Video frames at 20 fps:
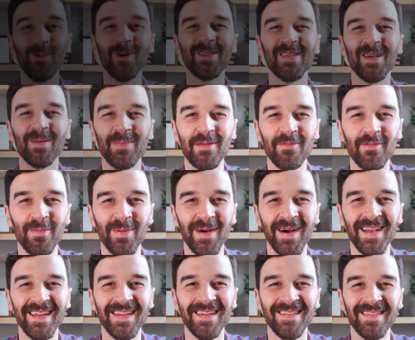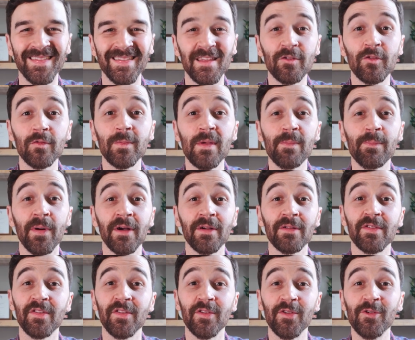What's up, everybody? This will be
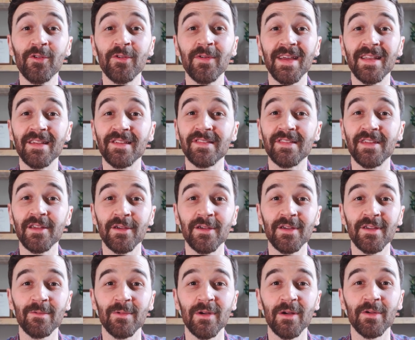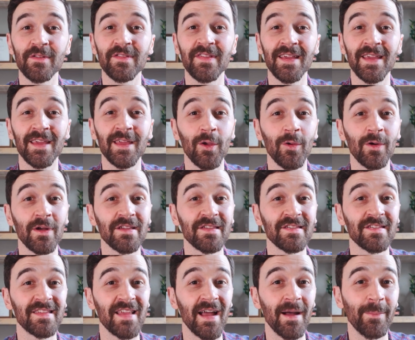part 2 in a series where we're taking you on a
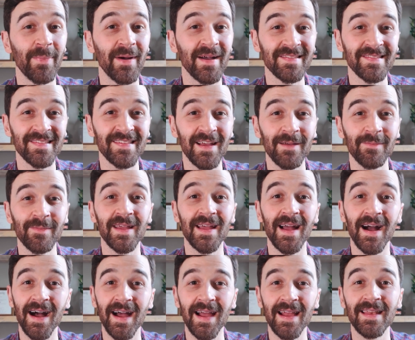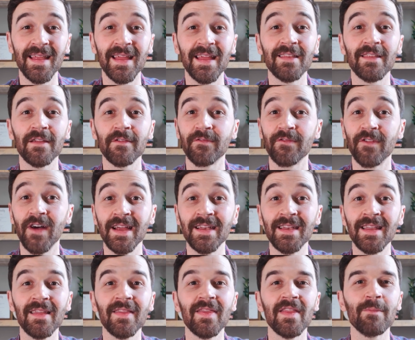step-by-step guide into
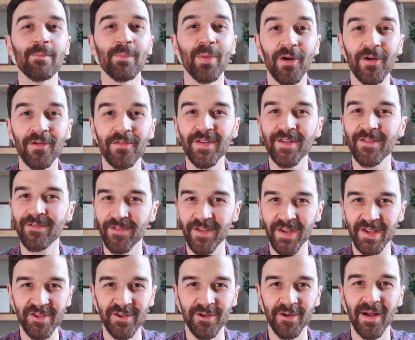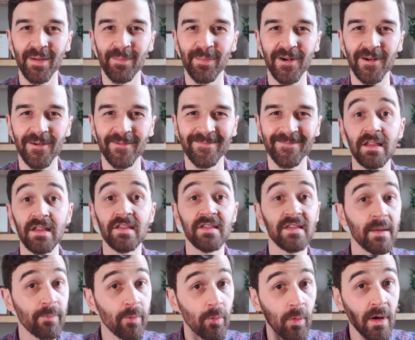finding the perfect fixer-upper. In
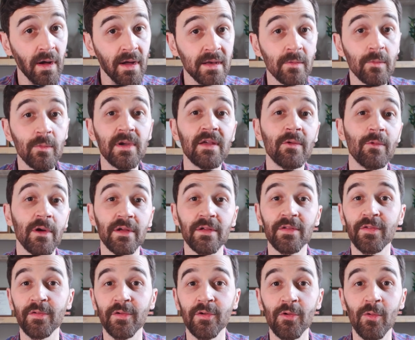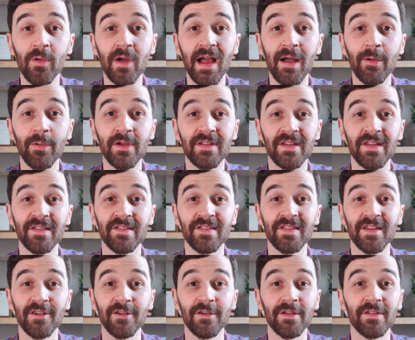step 1, we work through what I would
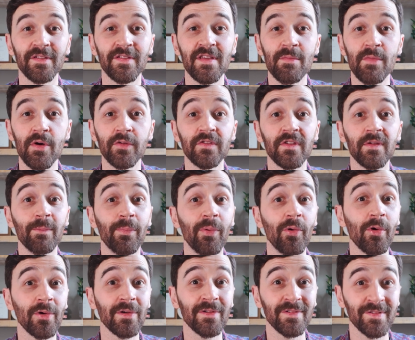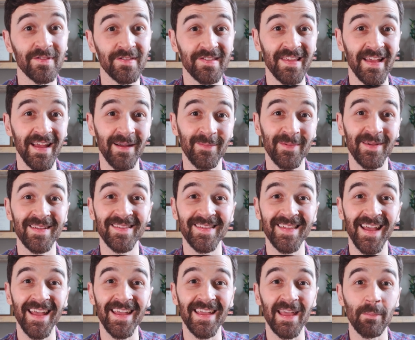consider is the most important step in
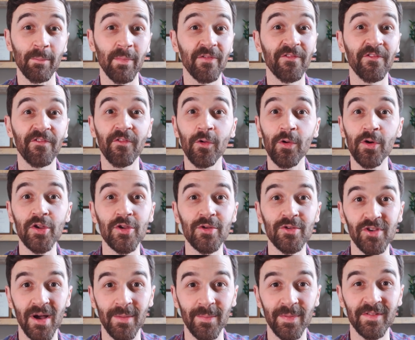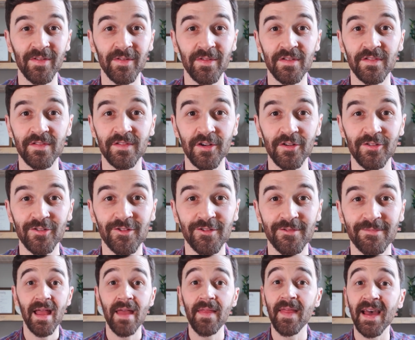taking before you jump into the search,
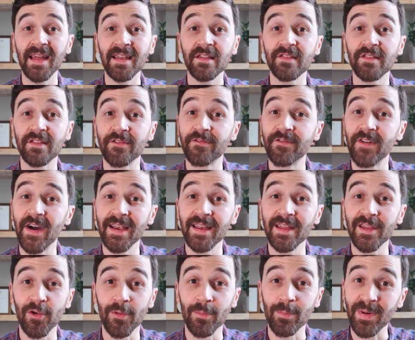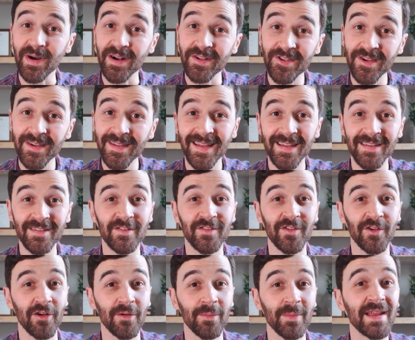and that is defining your budget and
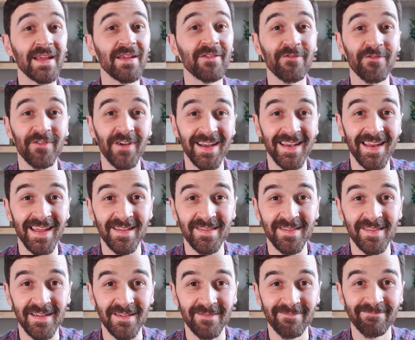determining financing.